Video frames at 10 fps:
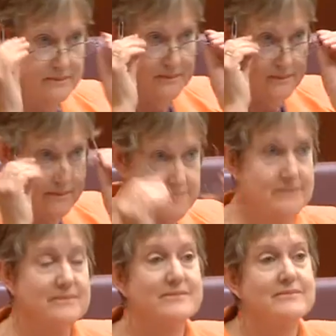
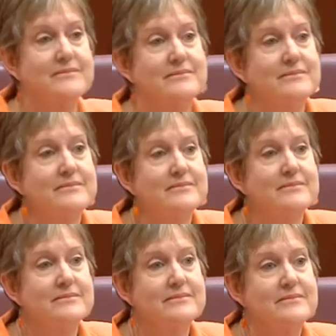
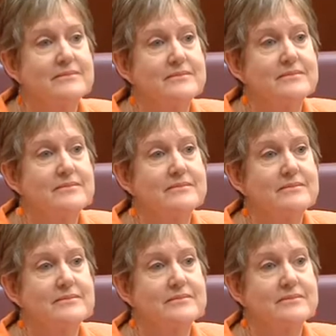
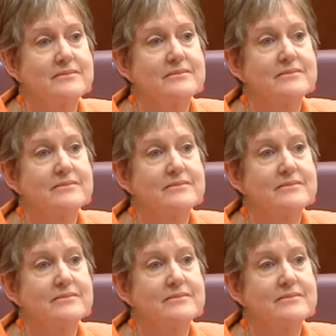[no speech]